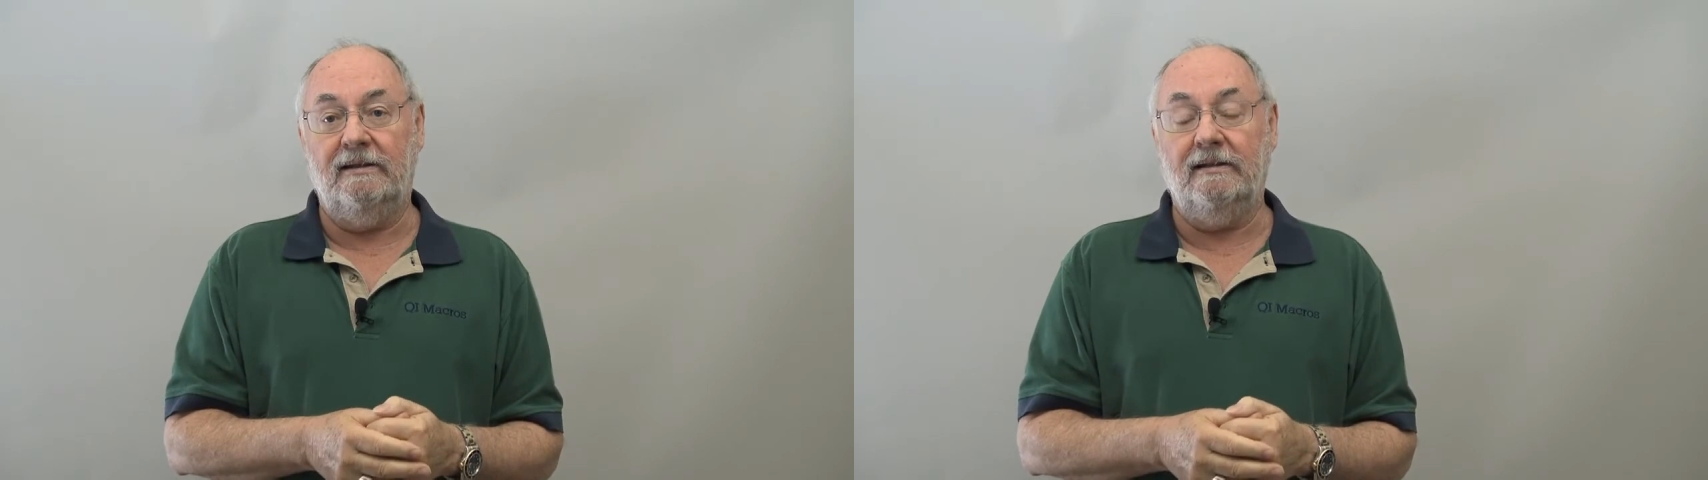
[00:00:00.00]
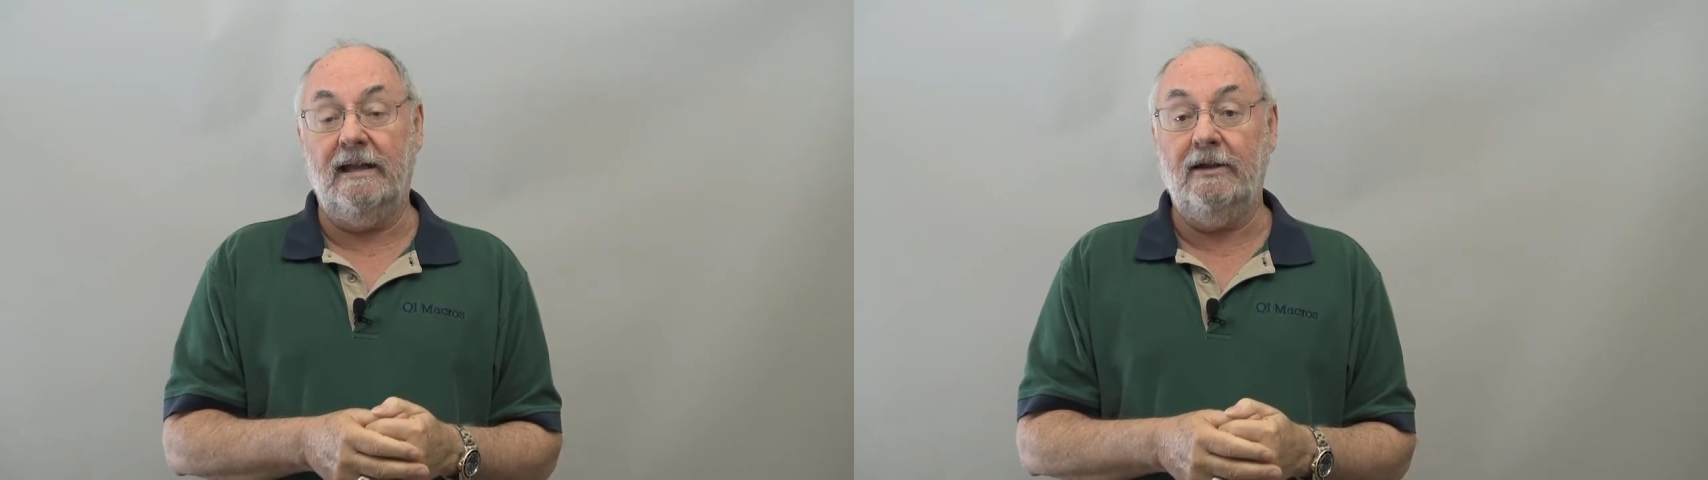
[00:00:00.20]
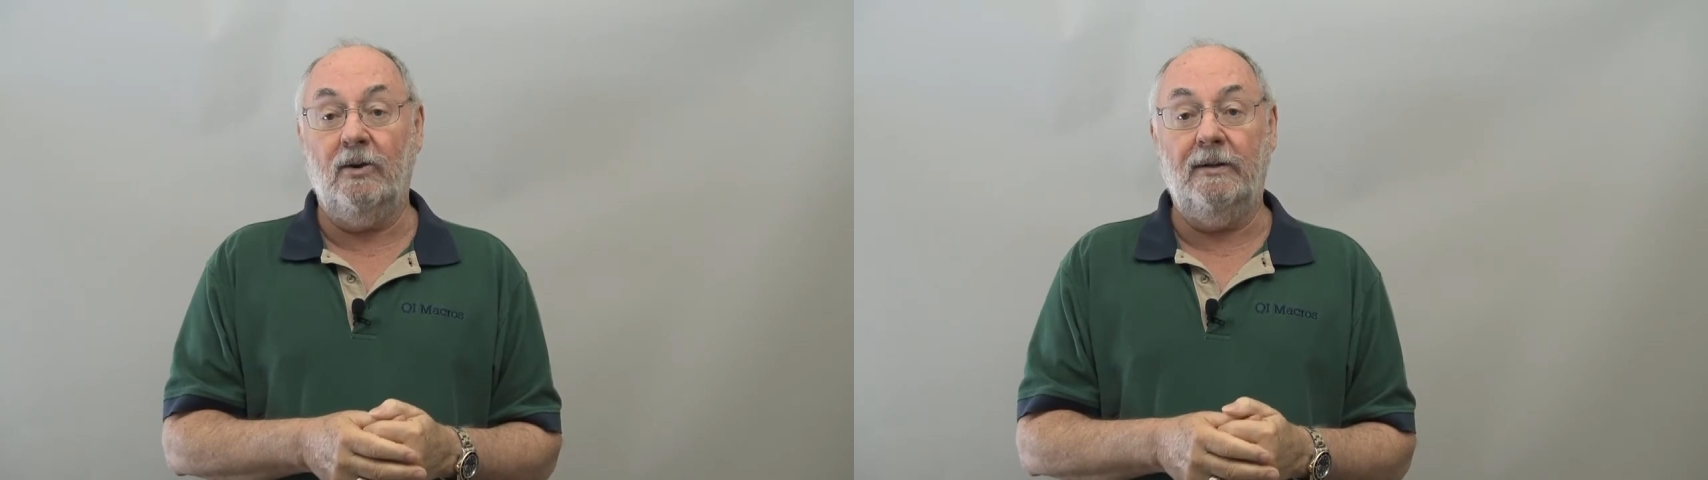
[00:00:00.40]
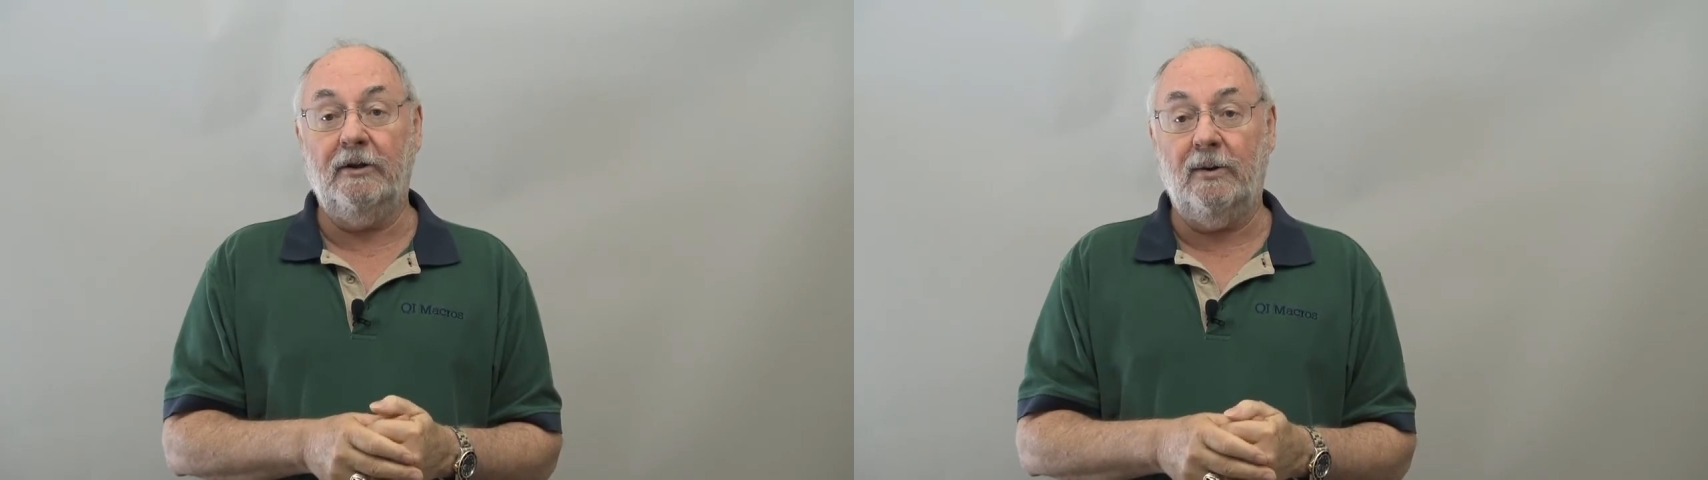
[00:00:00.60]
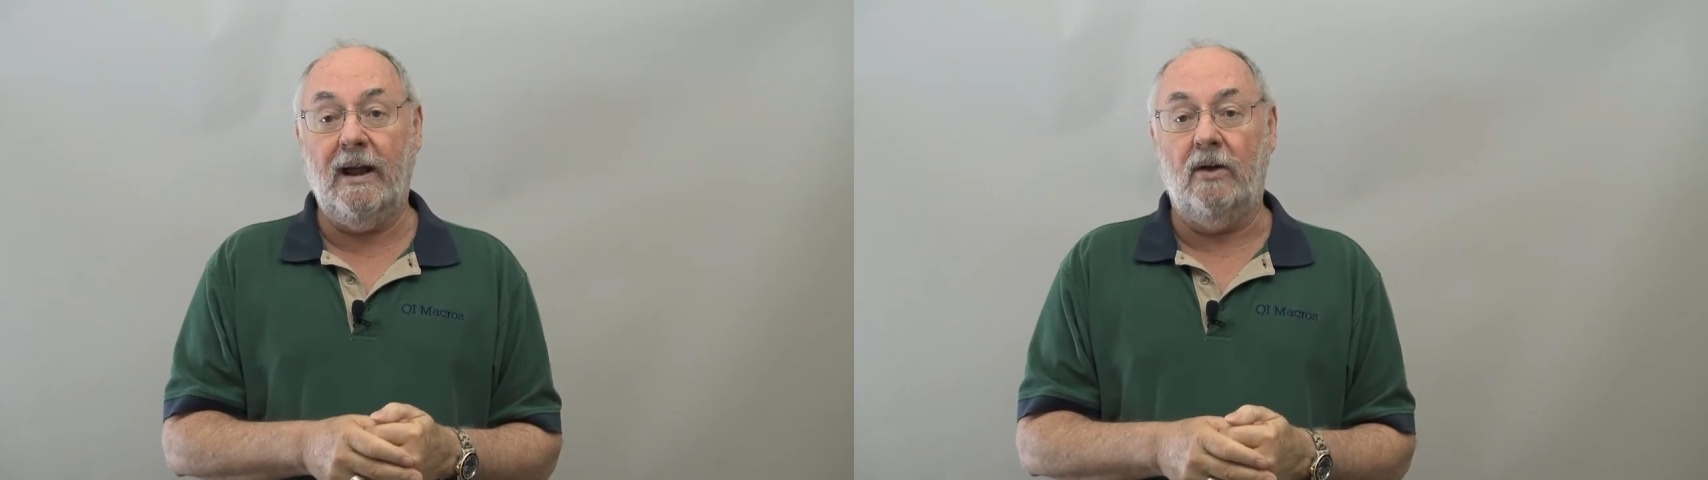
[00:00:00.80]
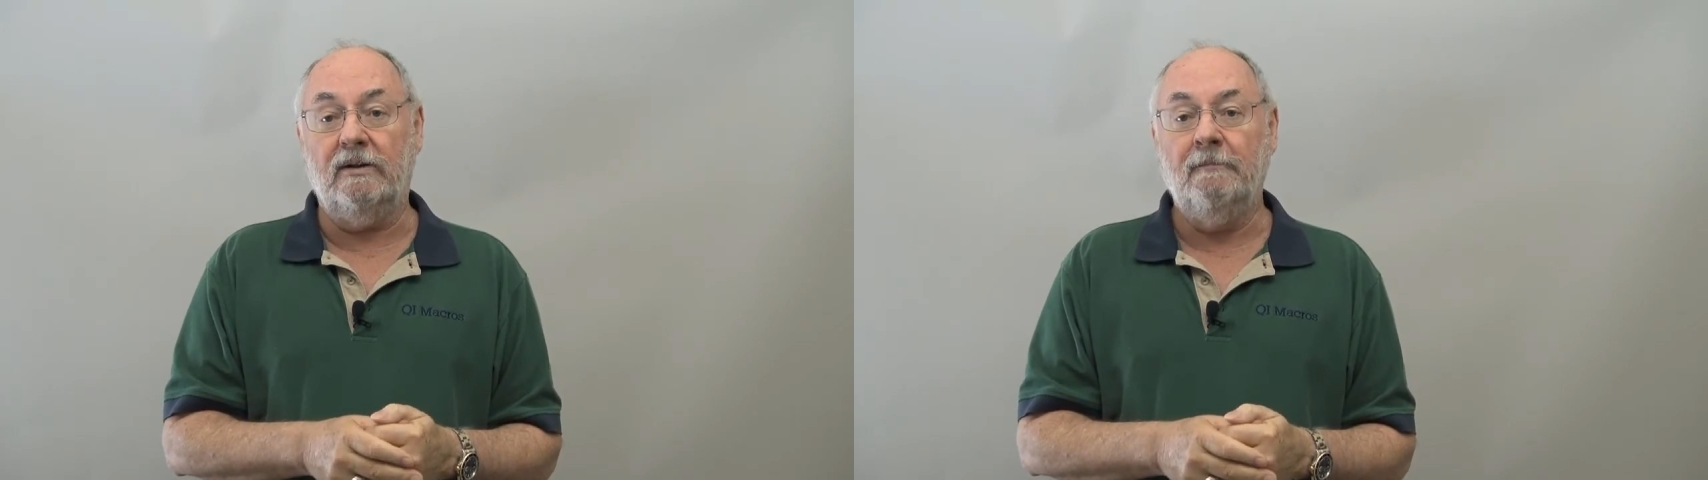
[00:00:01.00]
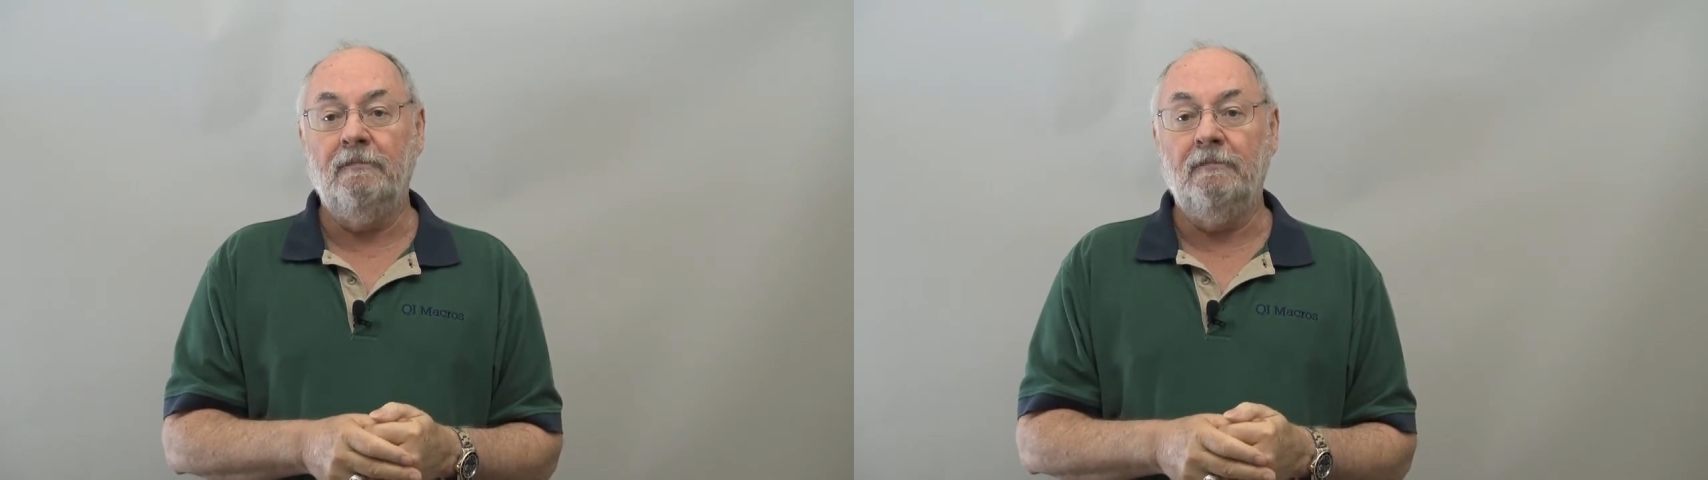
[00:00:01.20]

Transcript: that they do on the ground.